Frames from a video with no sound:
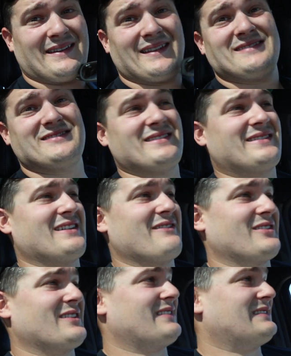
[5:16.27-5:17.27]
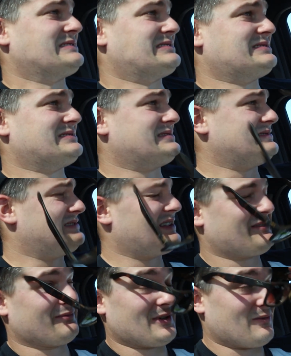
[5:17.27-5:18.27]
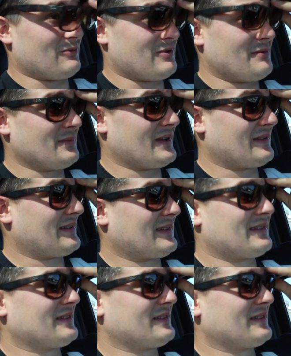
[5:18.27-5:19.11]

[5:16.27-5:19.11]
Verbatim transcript: that G7, that's what I want, but that's like